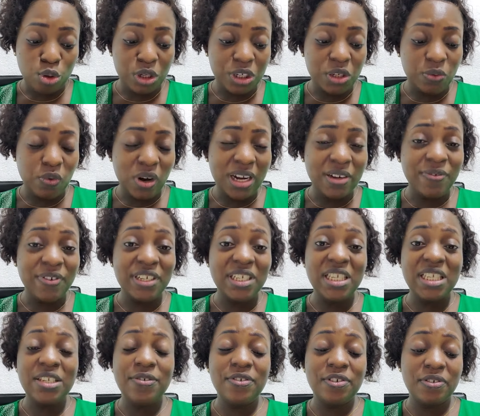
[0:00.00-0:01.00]
21
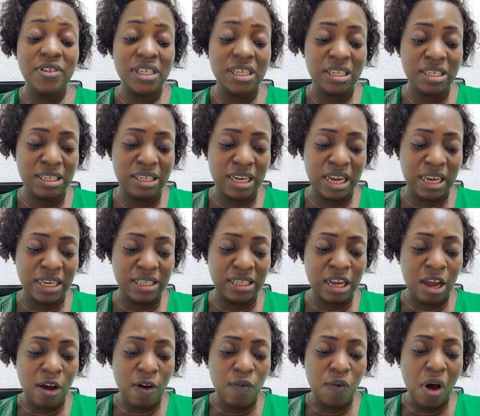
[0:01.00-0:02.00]
verses 15 says,
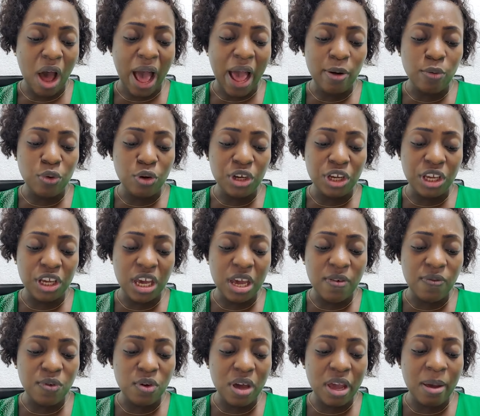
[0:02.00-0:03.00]
for I will
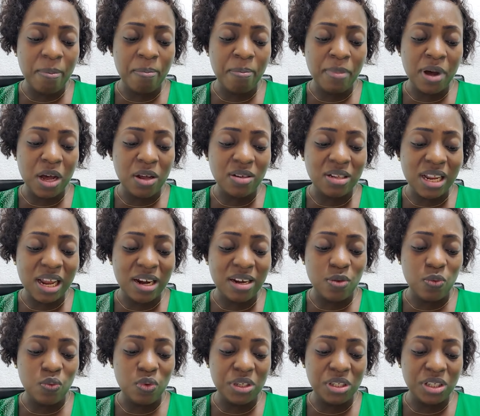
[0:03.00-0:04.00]
give you a mouth and
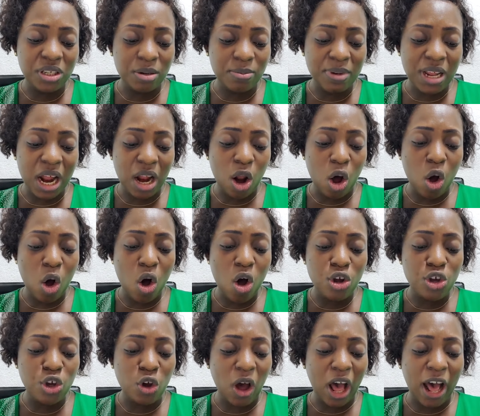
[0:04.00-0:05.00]
a wisdom that
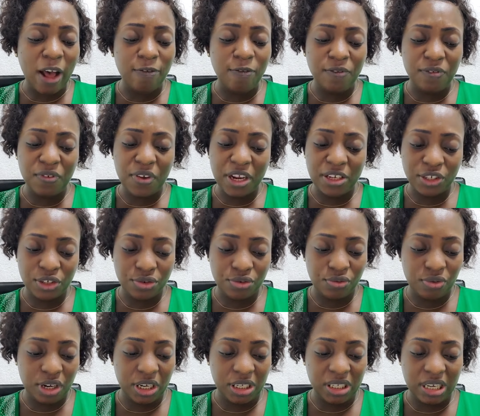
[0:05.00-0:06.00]
all your
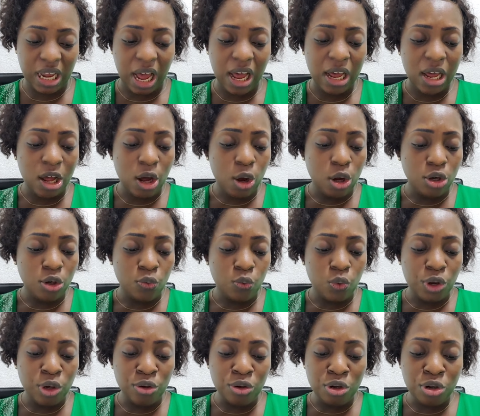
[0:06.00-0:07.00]
adversaries
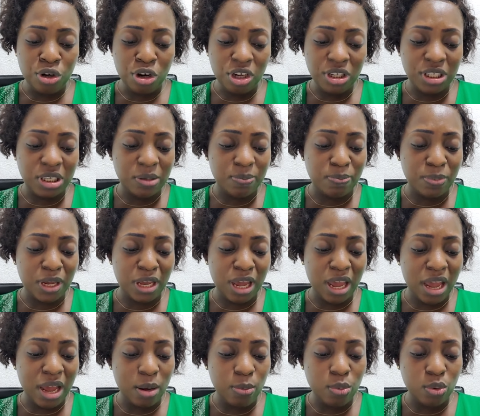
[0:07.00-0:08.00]
will not be
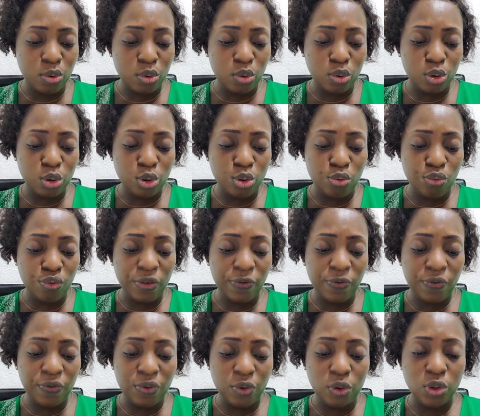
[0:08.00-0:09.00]
able to
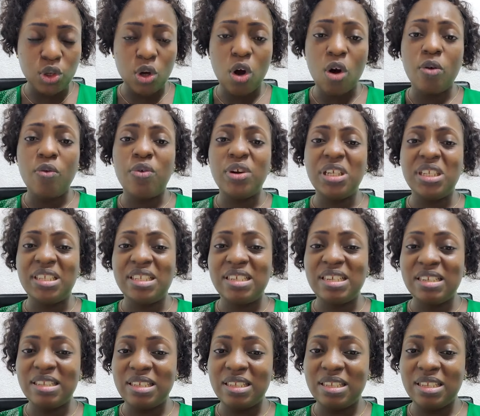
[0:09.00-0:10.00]
refute or
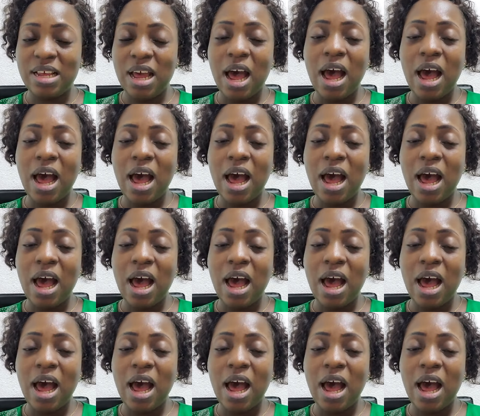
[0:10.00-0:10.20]
resist.